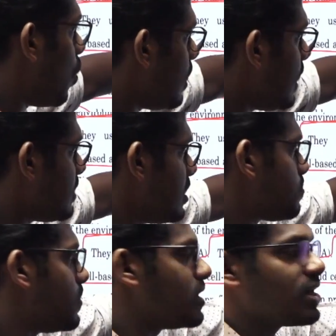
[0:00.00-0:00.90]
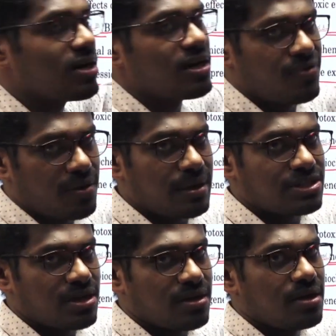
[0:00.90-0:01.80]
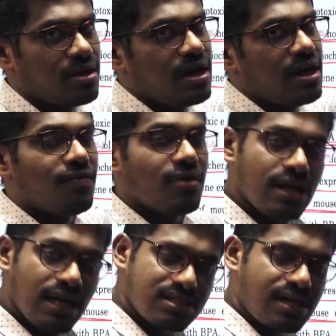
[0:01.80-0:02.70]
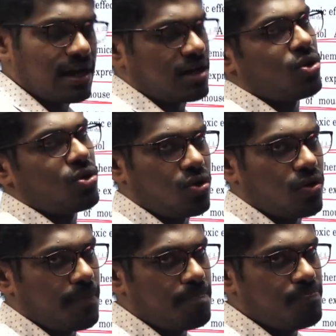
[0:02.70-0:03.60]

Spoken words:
only this particular information is correct or not.